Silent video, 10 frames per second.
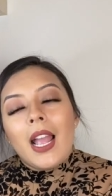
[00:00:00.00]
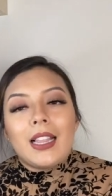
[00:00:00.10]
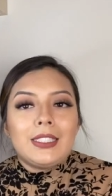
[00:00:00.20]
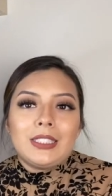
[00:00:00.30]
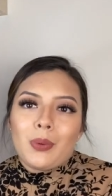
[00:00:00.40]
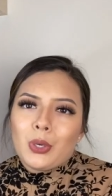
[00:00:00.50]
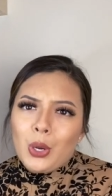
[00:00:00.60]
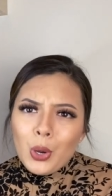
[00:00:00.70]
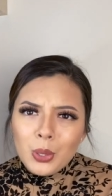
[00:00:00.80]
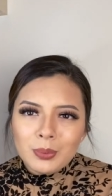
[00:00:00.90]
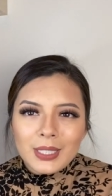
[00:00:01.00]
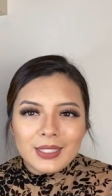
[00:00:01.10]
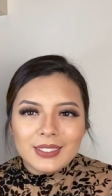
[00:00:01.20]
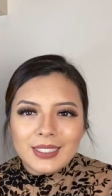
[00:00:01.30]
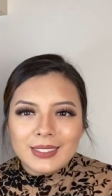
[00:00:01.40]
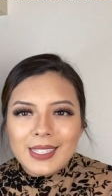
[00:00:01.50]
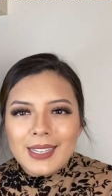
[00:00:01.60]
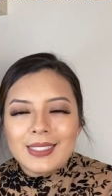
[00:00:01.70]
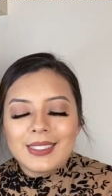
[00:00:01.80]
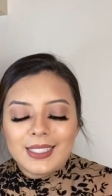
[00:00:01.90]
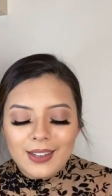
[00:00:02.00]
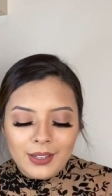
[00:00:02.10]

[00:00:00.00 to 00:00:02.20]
At least I would hope that it doesn't.